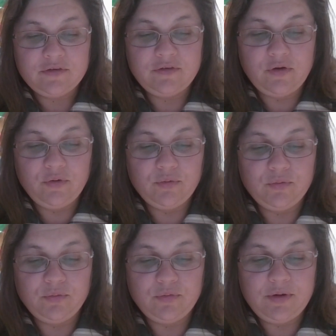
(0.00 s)

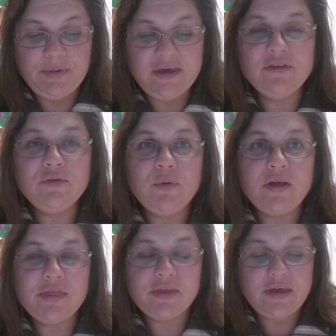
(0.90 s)
So it begins
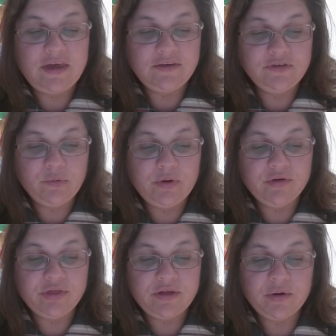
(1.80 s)
with, is
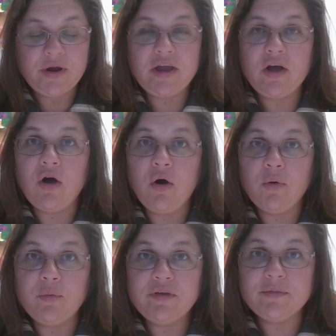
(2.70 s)
queer theory
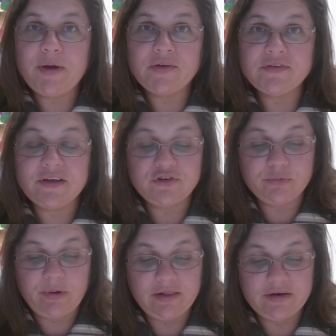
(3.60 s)
always about
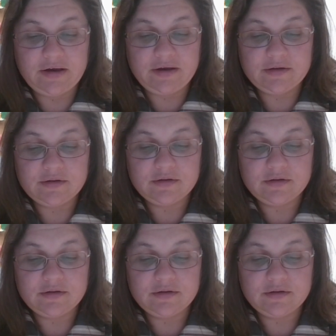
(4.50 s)
sexuality?